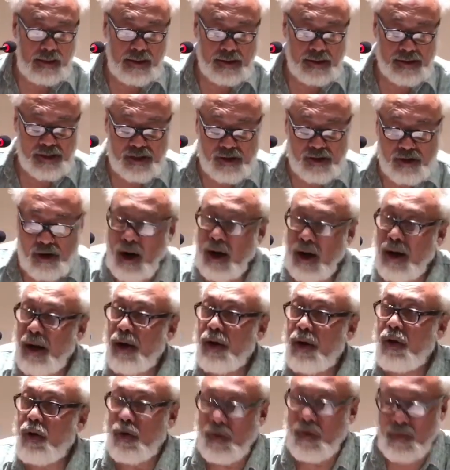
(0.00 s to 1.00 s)
the
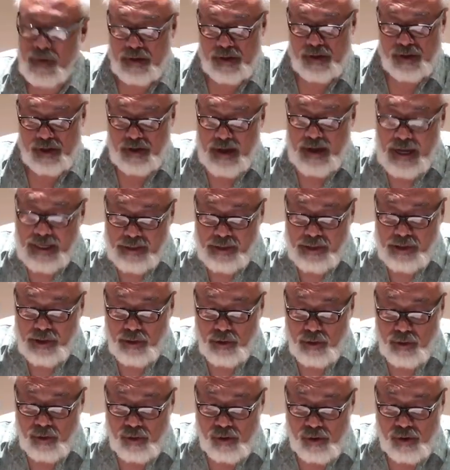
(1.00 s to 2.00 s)
struggle over
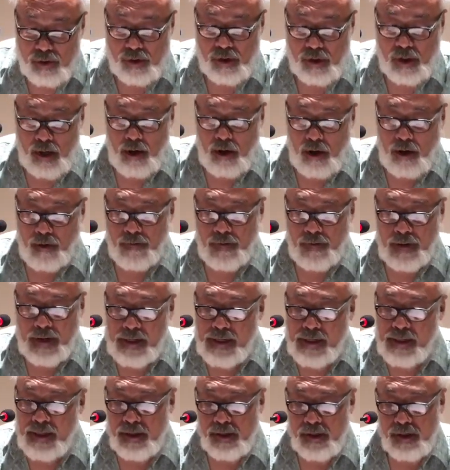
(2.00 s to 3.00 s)
statues of
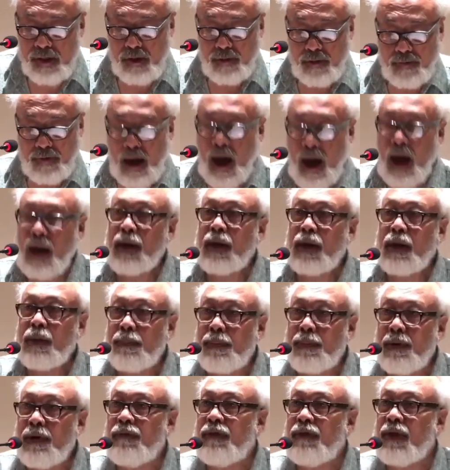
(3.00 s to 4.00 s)
leaders of
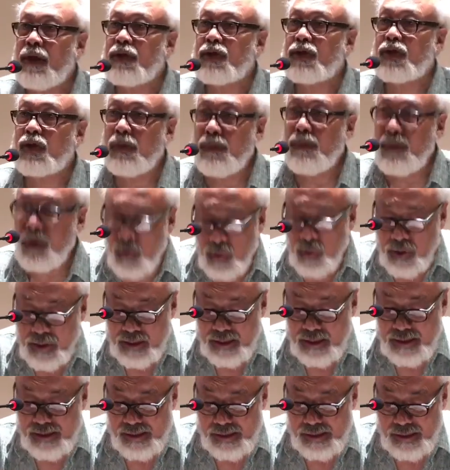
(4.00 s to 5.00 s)
underprivileged
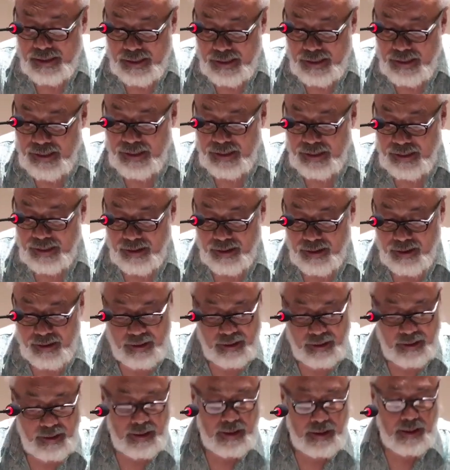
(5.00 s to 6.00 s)
communities in India,
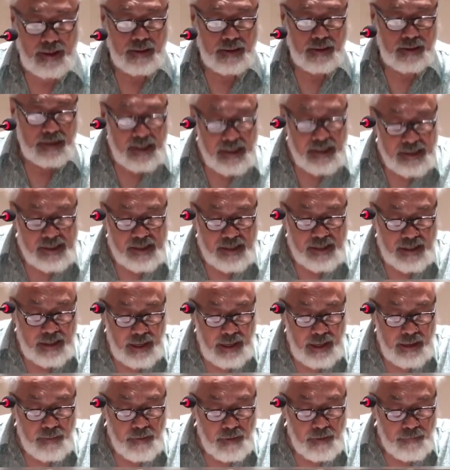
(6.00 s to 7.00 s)
this
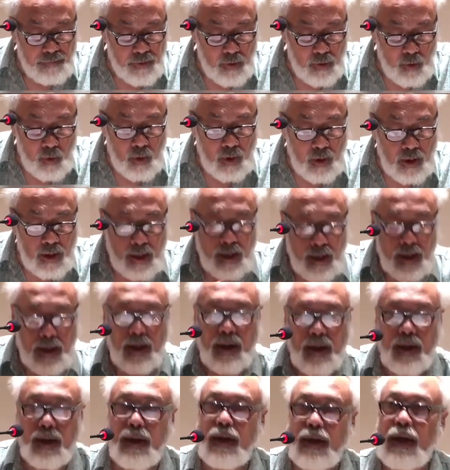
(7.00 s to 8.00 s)
claim of Nora
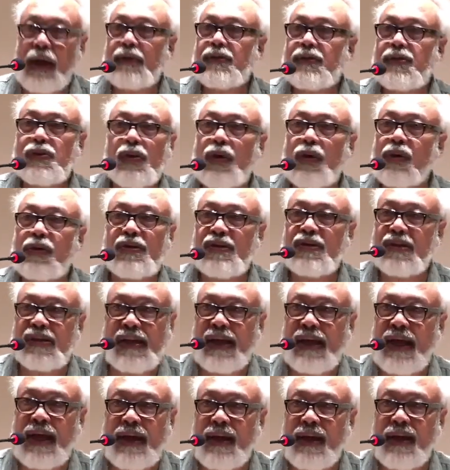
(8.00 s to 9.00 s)
does not
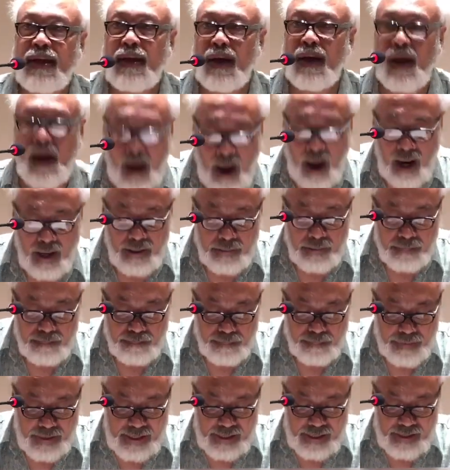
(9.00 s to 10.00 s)
stand
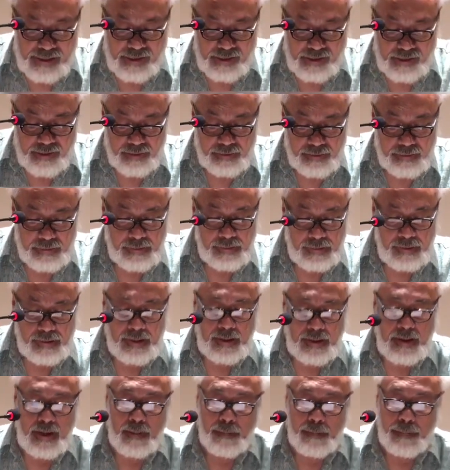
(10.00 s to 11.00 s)
unimpaired.
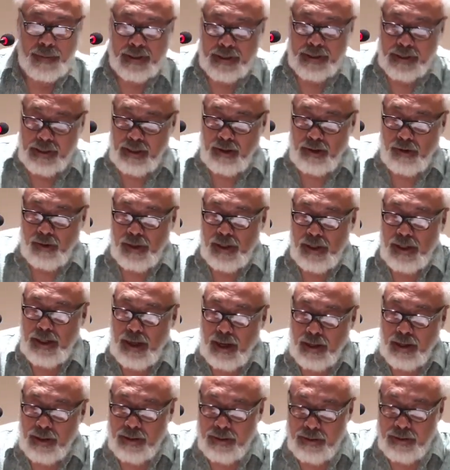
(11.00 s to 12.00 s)

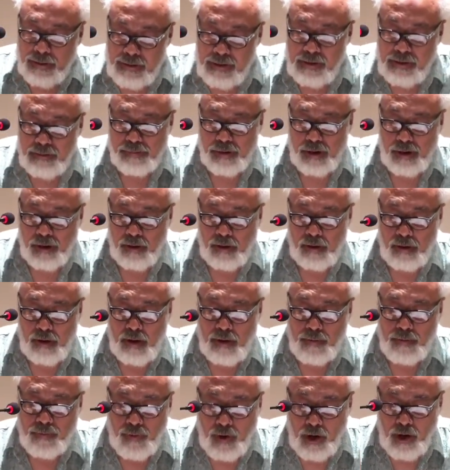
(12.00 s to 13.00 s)
Particularly untenable
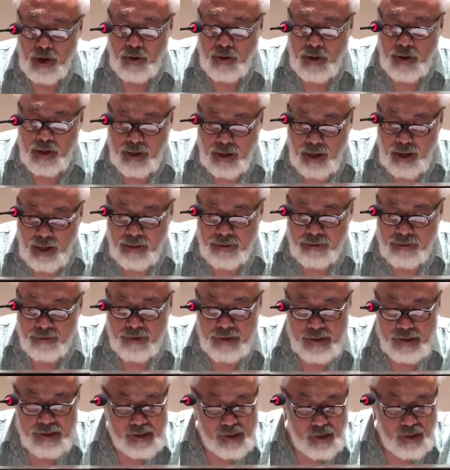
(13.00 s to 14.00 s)
for our
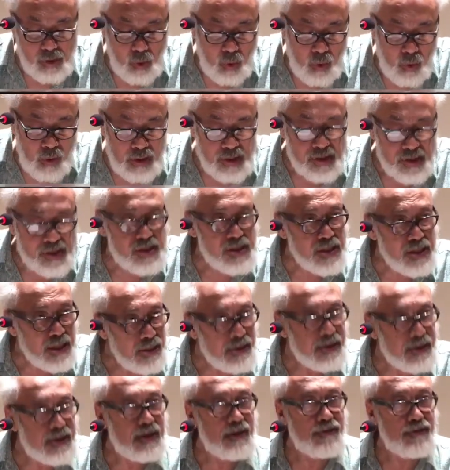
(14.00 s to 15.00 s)
country's Nora's
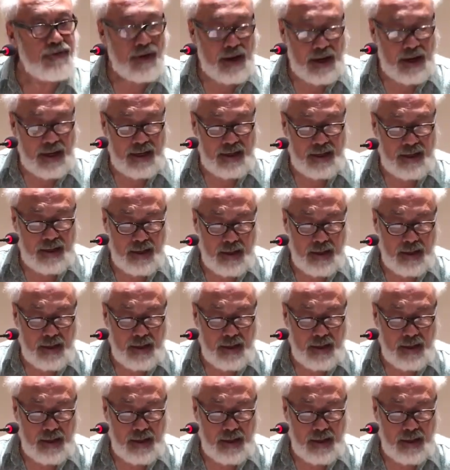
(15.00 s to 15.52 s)
neat divide